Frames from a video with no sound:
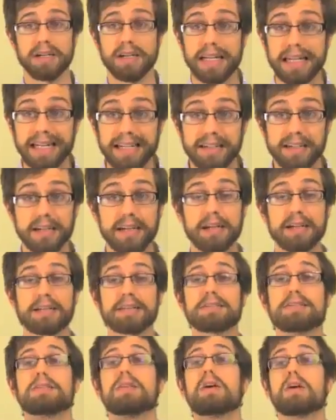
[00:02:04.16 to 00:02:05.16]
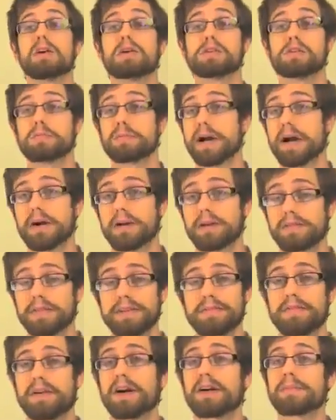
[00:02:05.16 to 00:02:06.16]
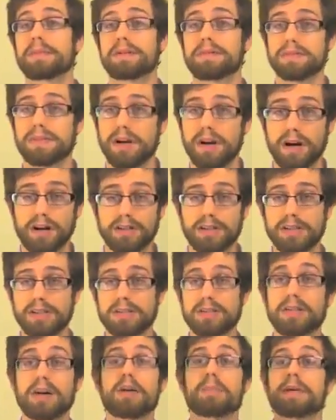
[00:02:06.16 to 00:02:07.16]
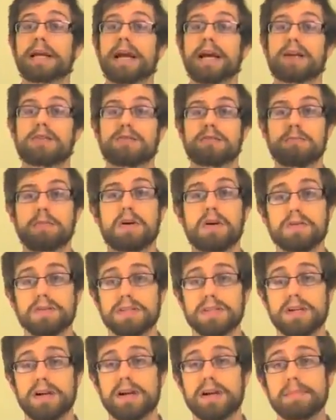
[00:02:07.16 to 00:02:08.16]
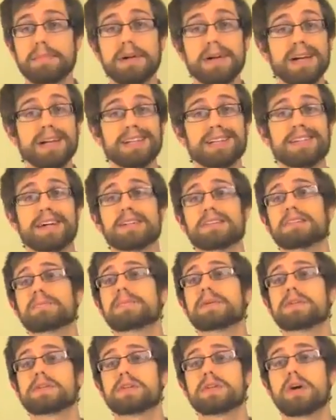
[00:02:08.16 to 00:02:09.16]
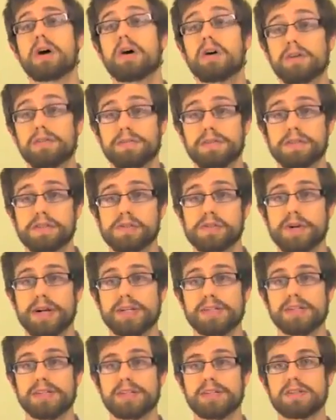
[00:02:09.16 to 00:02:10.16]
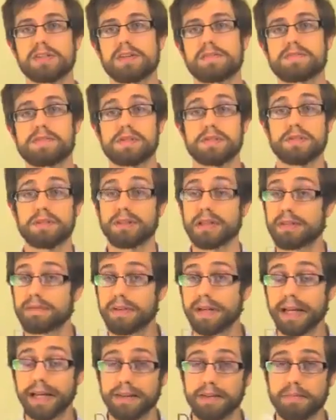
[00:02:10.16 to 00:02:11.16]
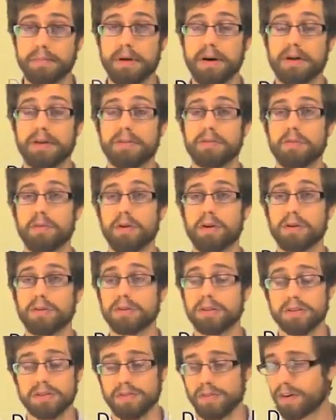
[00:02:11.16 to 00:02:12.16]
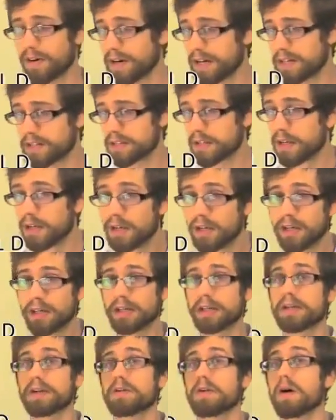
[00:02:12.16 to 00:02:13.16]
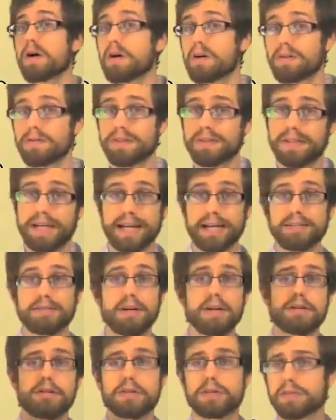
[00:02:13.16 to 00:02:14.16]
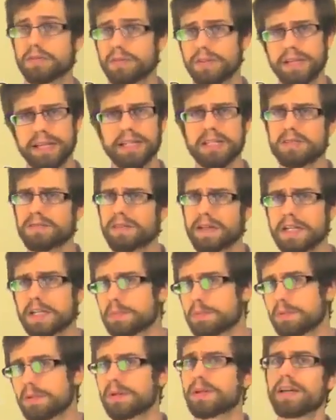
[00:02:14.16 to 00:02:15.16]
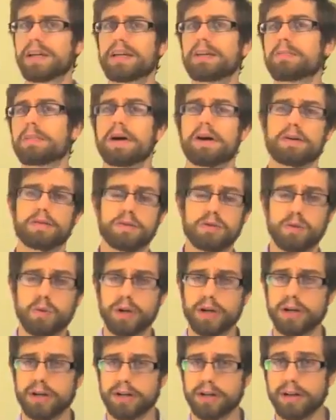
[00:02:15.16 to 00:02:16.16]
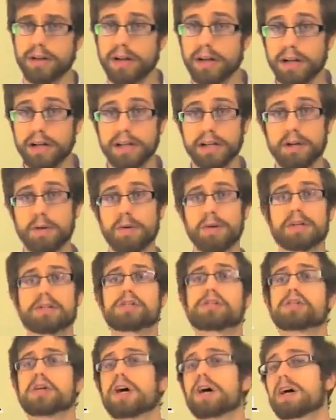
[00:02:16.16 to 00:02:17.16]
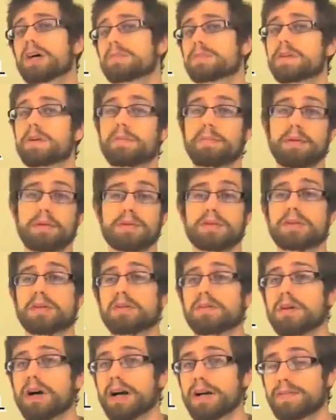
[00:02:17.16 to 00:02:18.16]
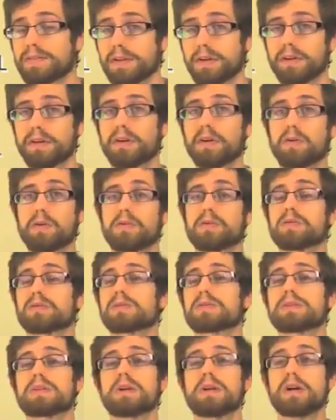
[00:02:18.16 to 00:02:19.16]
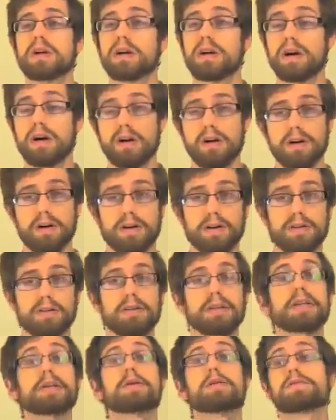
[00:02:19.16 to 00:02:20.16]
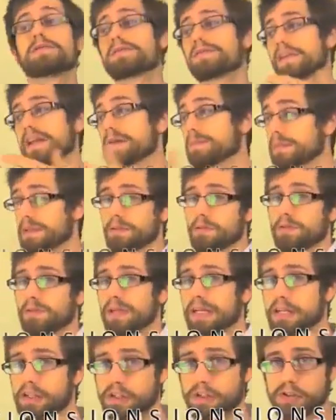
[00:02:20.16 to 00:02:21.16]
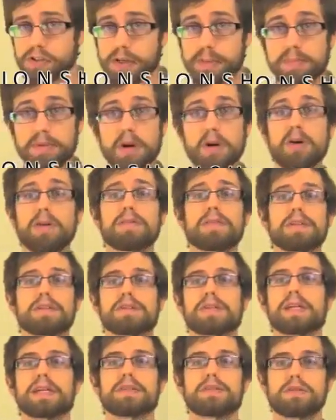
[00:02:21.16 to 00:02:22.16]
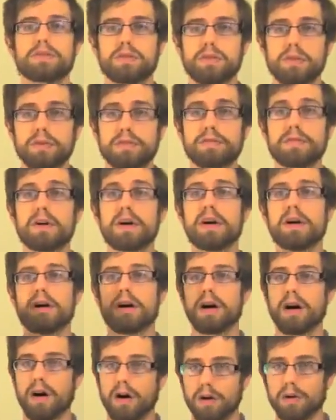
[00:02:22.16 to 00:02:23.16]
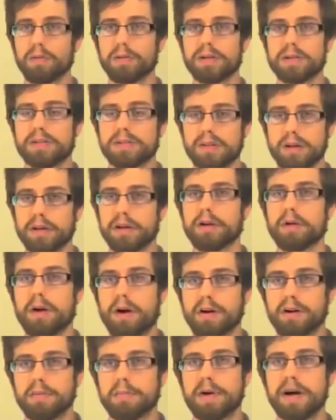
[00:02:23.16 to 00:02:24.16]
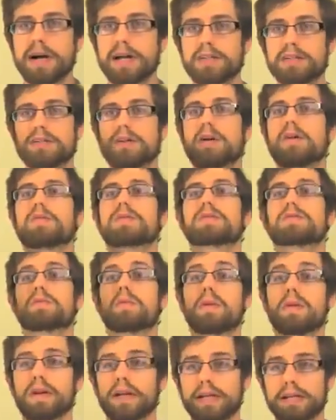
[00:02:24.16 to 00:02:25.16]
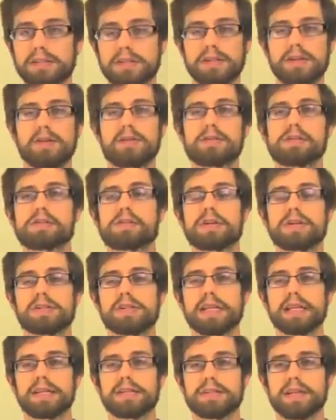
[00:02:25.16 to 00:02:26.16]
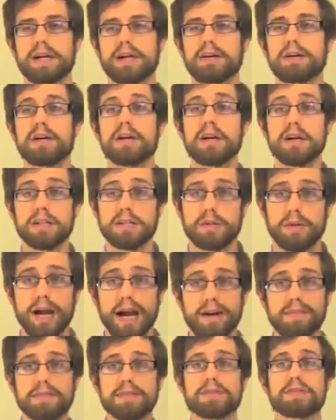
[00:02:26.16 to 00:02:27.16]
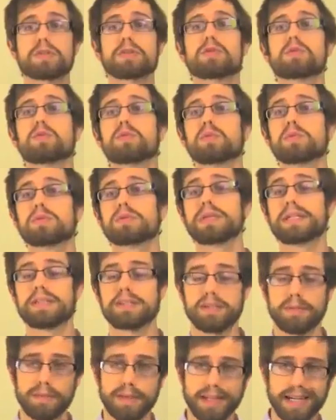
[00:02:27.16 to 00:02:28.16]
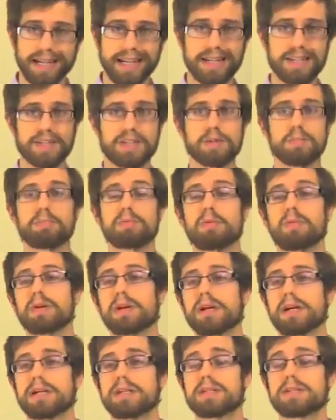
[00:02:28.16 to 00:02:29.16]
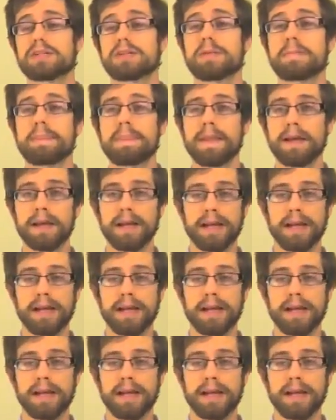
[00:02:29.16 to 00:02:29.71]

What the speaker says: a large amount of environmental toxins coming at us from all the time, not to mention all of the stresses of just living in the modern world as far as all the technological things, Facebook, email, Twitter, our jobs, our personal lives, our goals, our family relationships. All of these things are sort of always on our minds and always worrying us and always stressing us out. So to have a tool and something that can support us